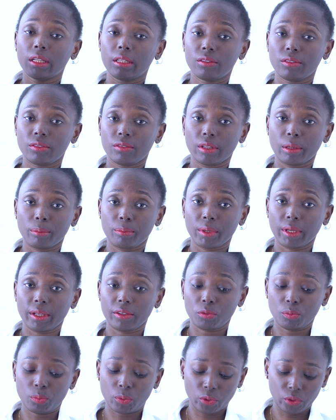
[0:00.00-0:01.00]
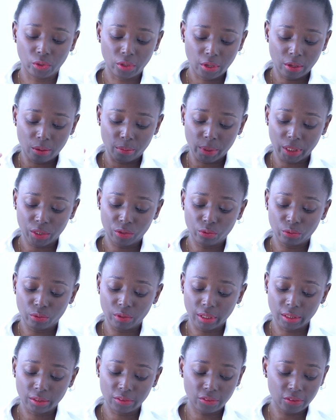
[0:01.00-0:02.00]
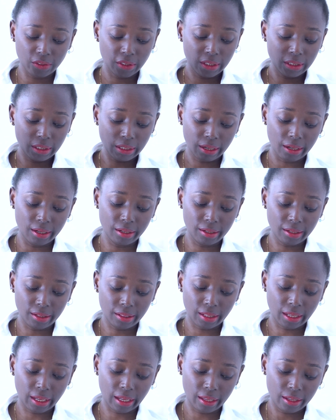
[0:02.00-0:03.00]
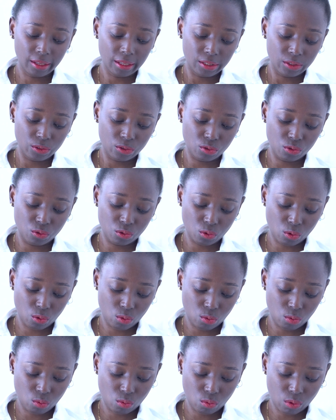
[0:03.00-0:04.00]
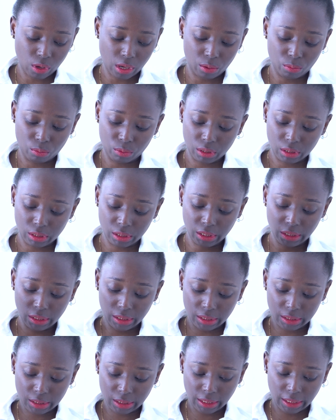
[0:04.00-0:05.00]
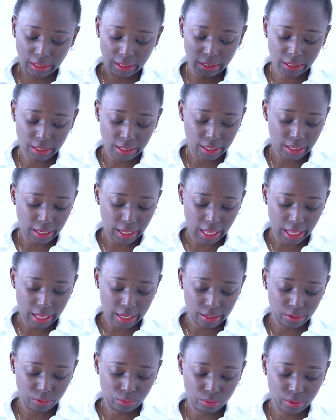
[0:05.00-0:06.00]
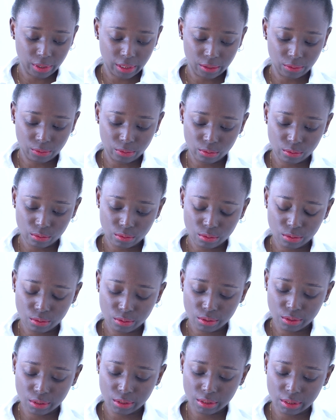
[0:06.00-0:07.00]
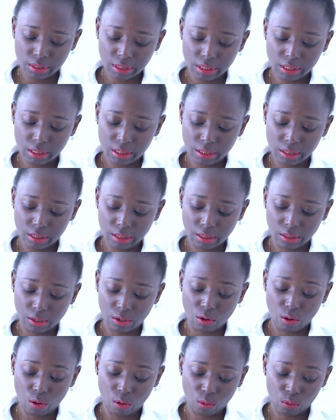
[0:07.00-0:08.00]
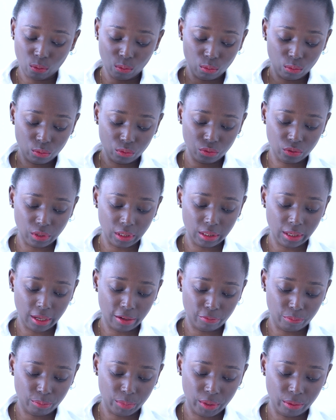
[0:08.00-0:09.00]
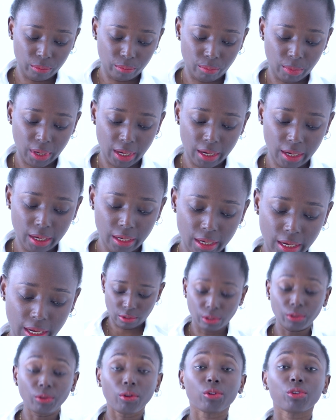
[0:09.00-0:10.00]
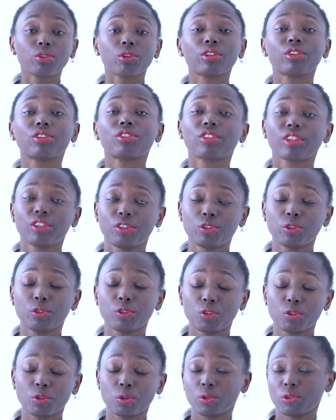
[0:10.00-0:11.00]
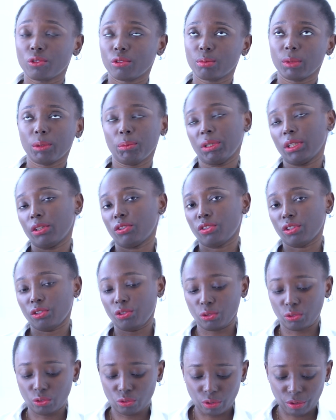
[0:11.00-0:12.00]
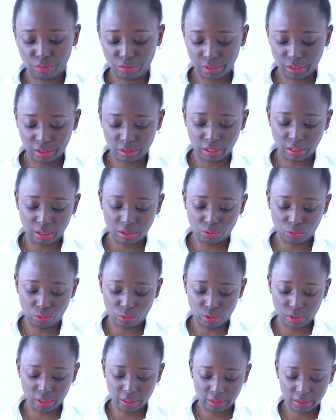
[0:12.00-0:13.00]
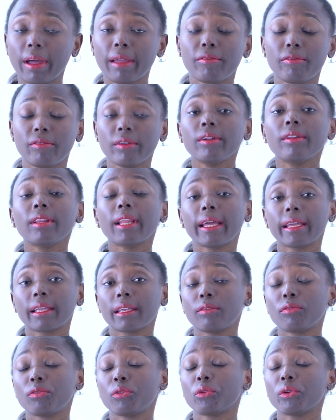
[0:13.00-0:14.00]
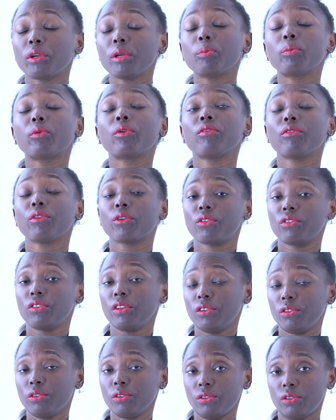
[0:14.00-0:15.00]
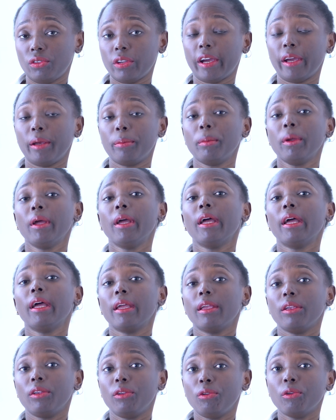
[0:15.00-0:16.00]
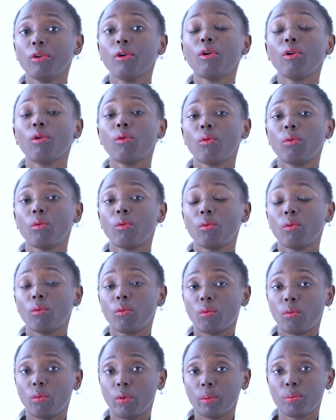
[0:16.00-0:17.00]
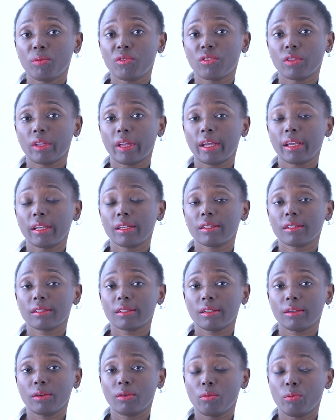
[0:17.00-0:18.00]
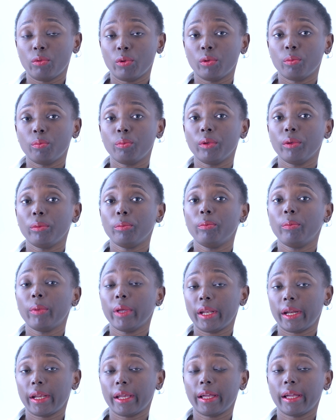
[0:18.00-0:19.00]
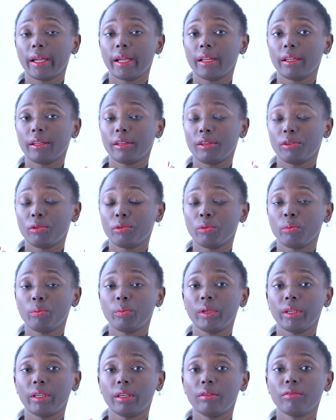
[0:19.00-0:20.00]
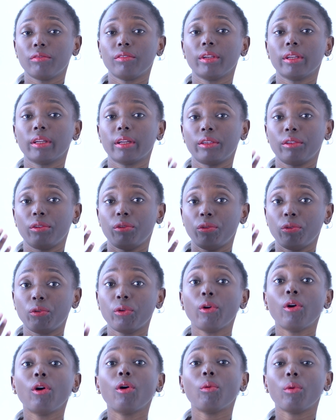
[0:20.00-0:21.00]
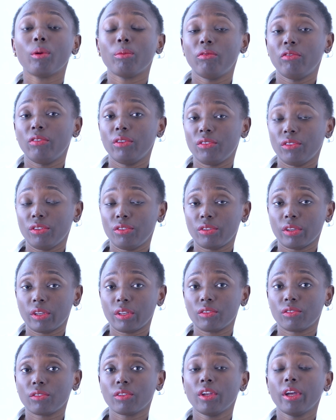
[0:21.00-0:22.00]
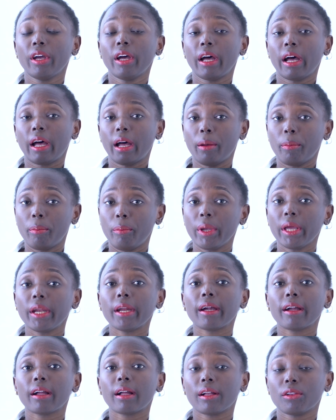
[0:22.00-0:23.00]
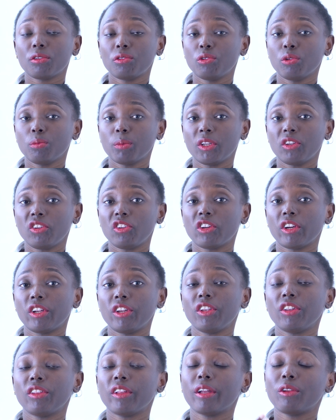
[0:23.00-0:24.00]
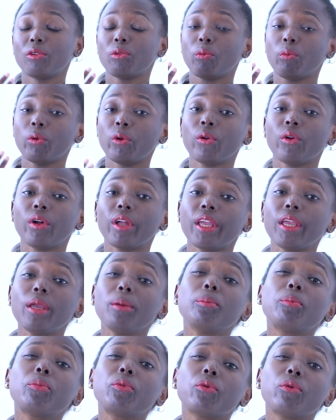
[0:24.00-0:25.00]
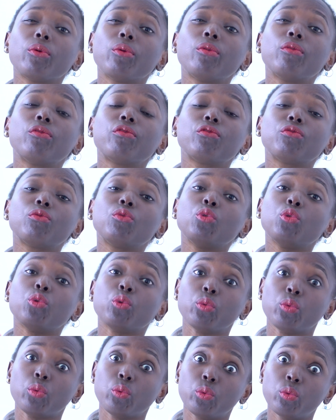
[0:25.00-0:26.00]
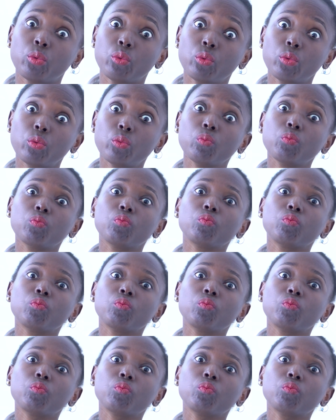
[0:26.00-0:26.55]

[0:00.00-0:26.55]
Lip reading: this is a plus point. But you can see it under there. So I will link it here. And you can also see the goals that have been made and also the session source, maybe session traffic, let's call it. I feel like if you improve your session time, your website will be better, and it will be giving your web visitors a better customer journey that will improve to